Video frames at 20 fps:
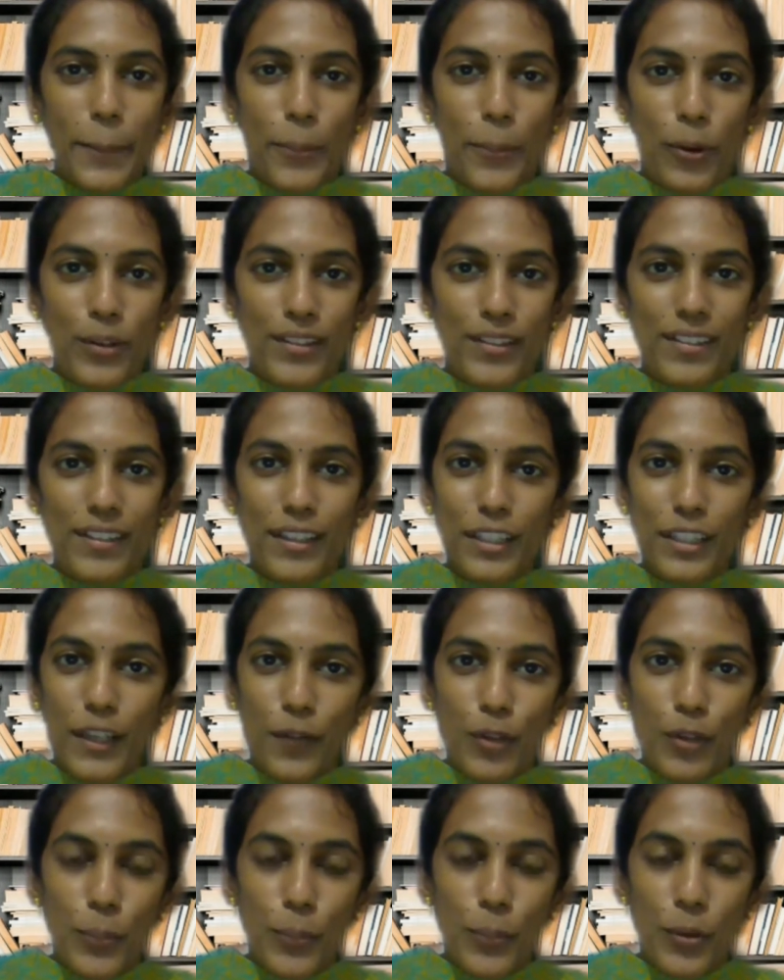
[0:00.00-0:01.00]
process,
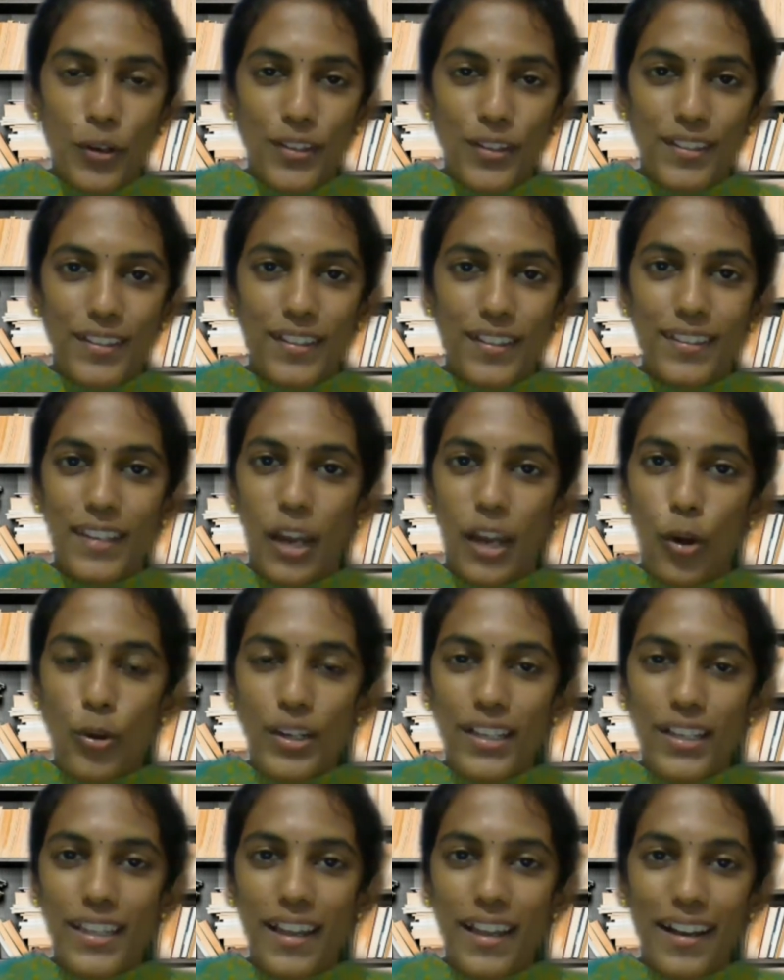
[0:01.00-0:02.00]
interview process, and how
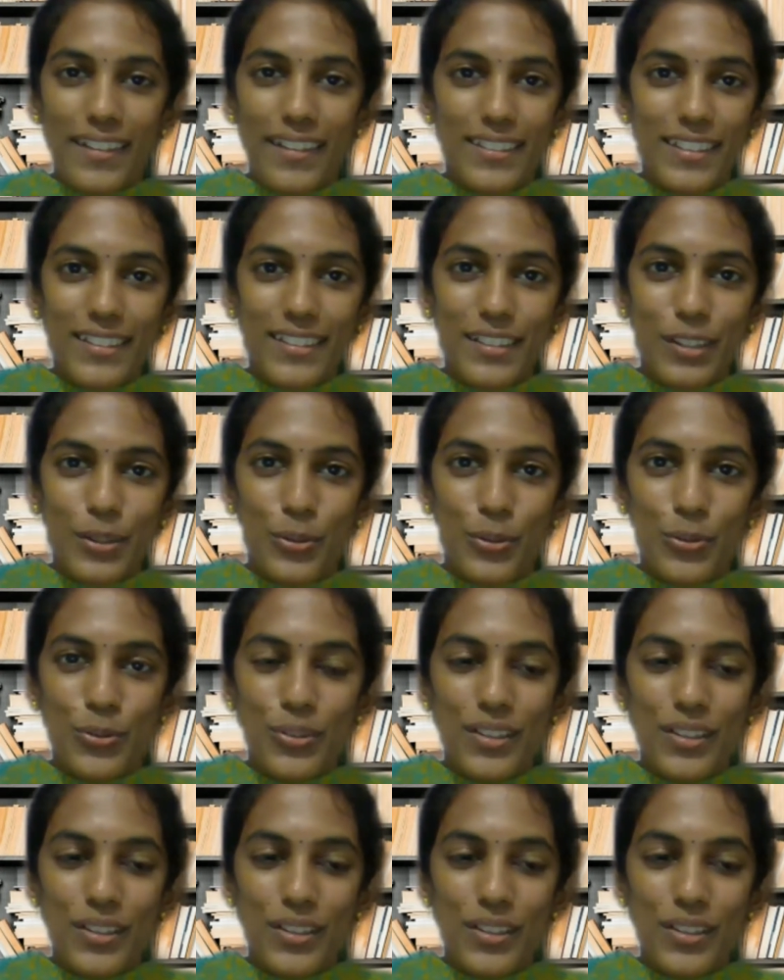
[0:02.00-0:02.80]
did they assist you?